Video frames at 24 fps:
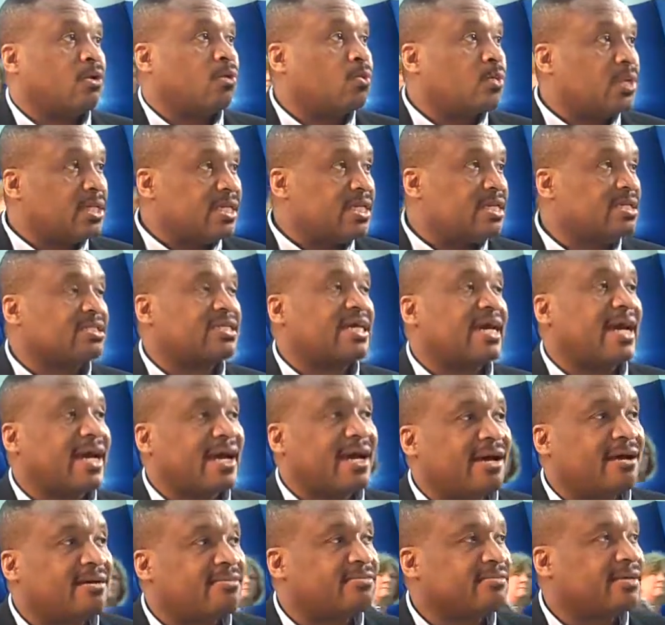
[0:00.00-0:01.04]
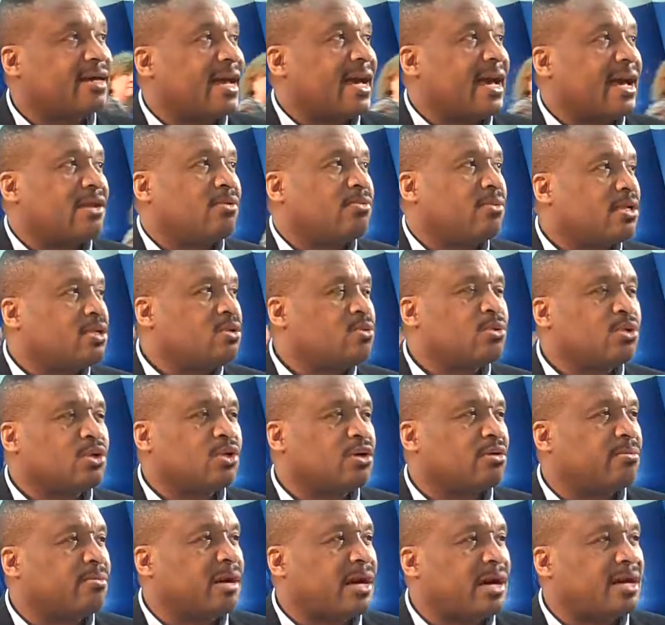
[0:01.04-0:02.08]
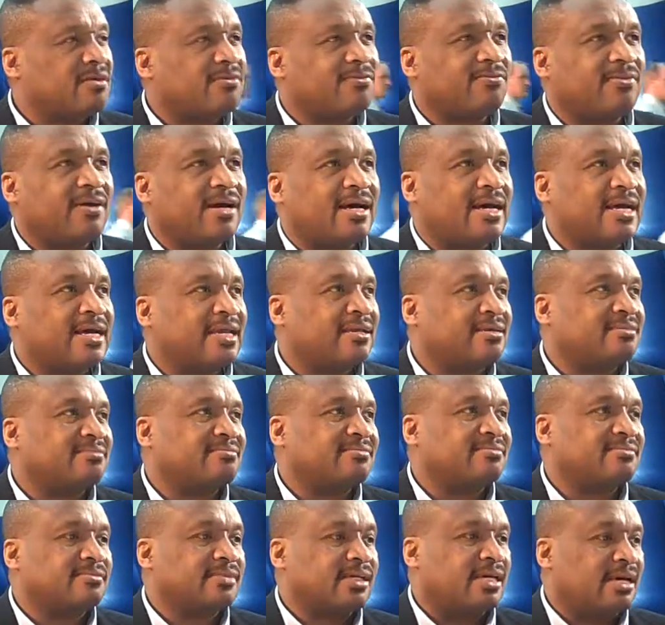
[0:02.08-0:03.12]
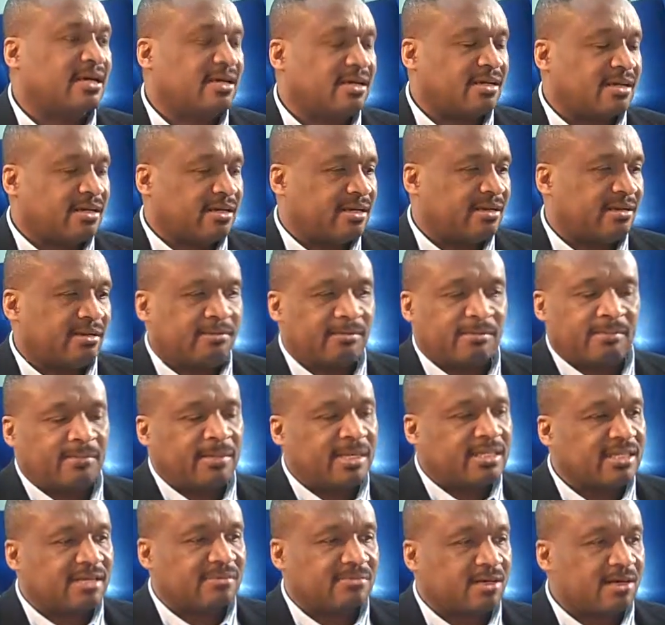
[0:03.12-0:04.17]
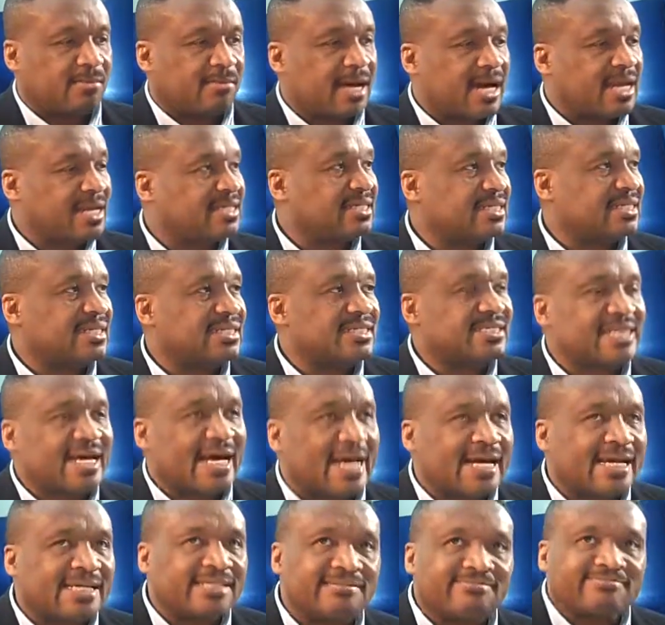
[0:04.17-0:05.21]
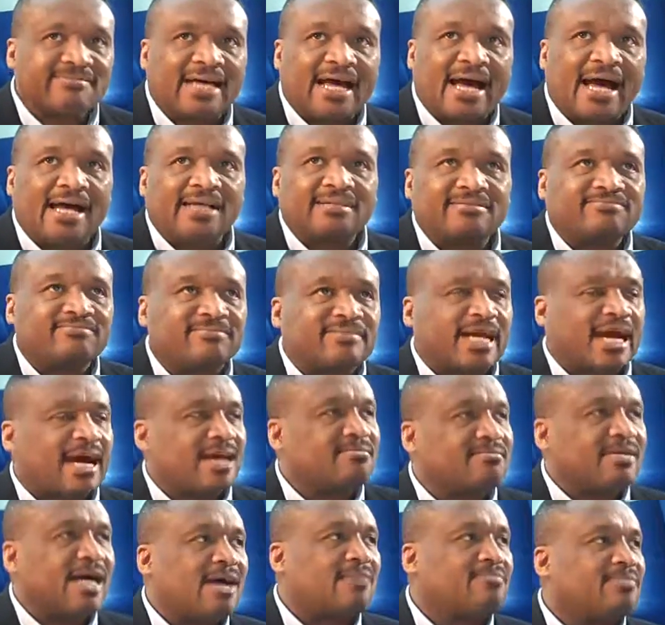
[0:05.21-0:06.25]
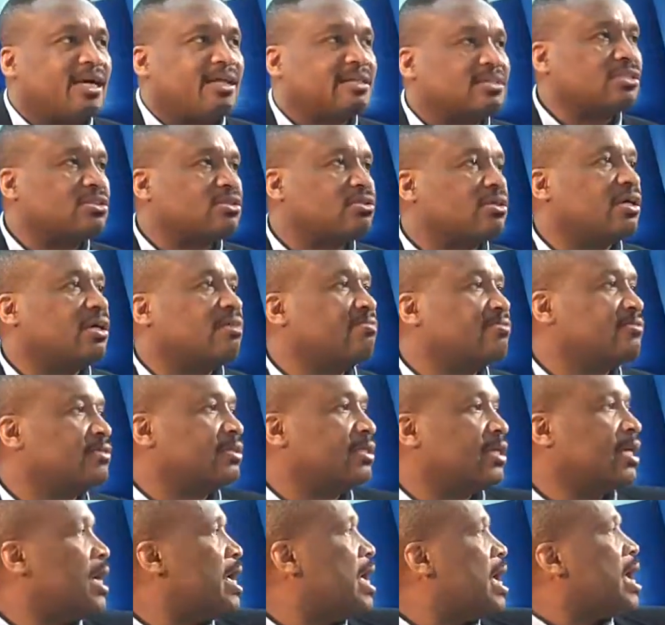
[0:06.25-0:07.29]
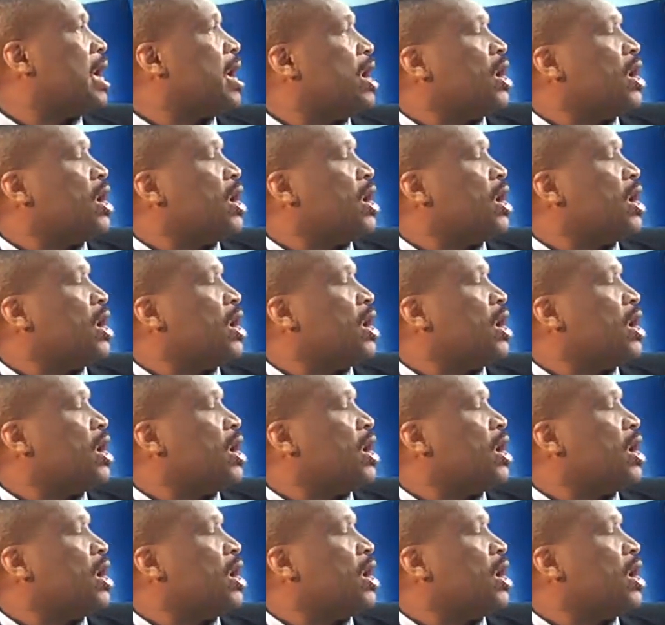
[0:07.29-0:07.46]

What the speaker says: we need to have. And when you commodify them, make them commodities, I'm not so comfortable.